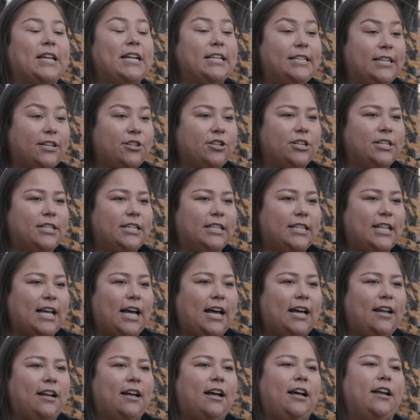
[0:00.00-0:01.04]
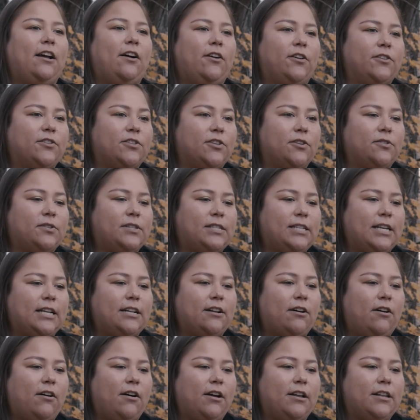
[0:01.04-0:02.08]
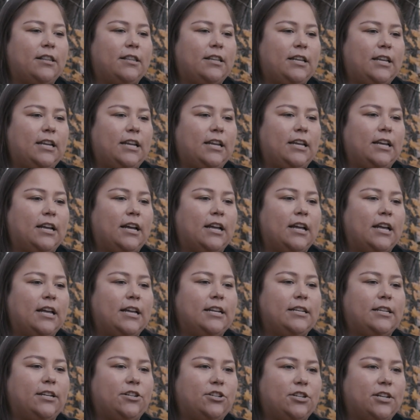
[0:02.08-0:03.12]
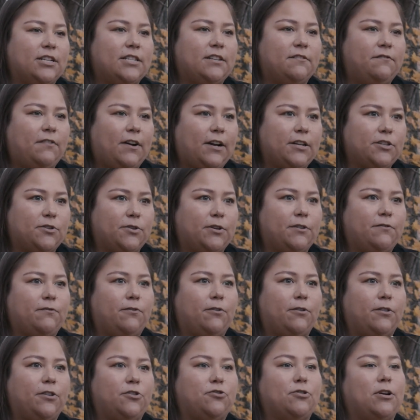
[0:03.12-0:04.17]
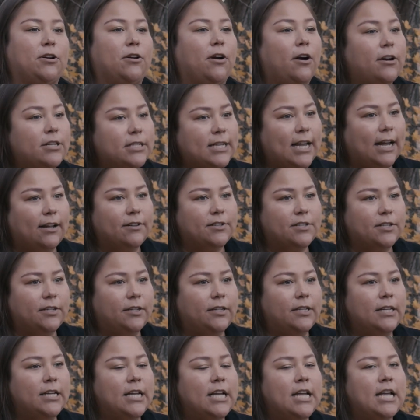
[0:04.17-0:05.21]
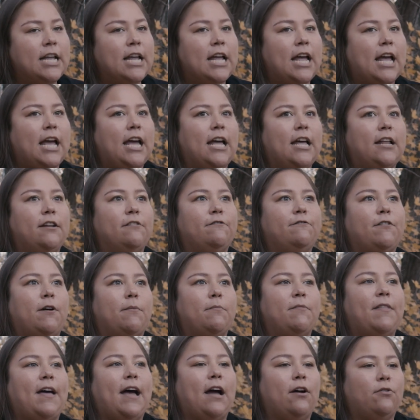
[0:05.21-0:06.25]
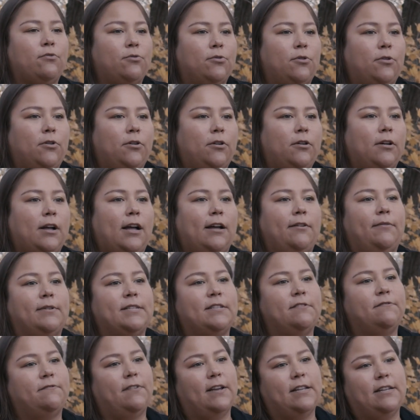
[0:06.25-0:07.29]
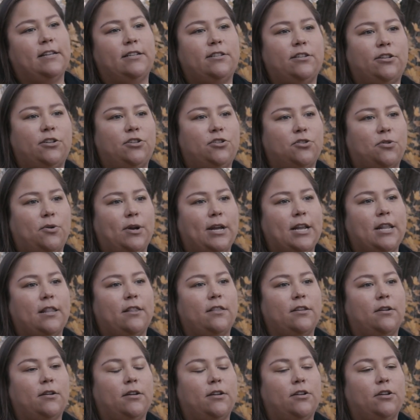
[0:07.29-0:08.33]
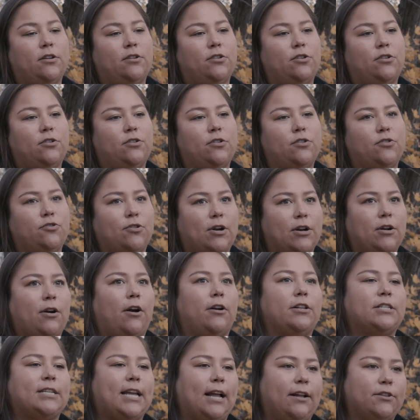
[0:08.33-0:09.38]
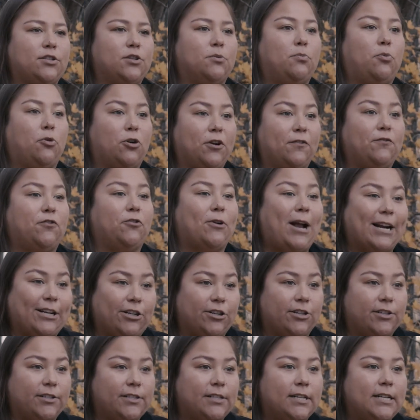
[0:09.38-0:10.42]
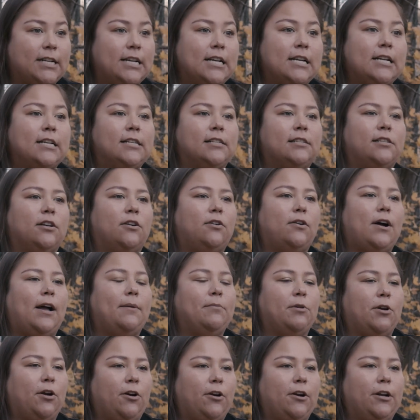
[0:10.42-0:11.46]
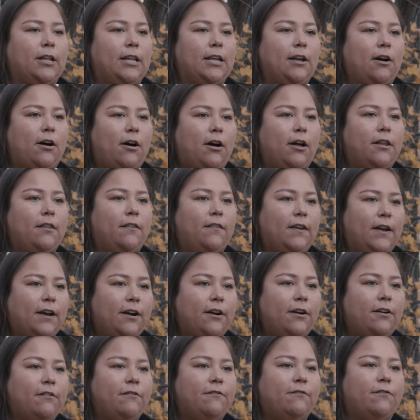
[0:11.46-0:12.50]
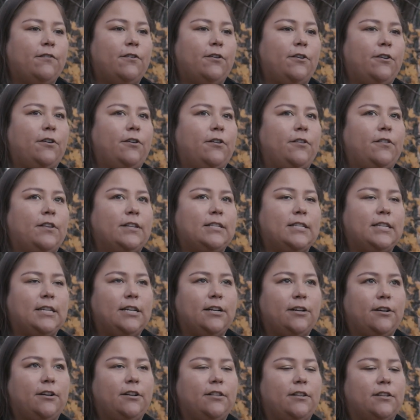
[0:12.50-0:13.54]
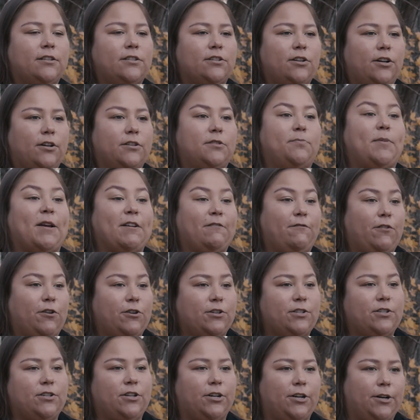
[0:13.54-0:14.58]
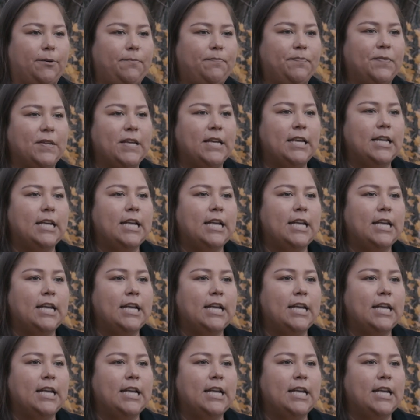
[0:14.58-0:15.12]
In addition to that, I also sit on the Indigenous advisory for the Toronto Arts Council. And from that role, I was invited to join the Toronto Arts Council Board of Directors. So I'm currently on there for this year, and this term's my first term.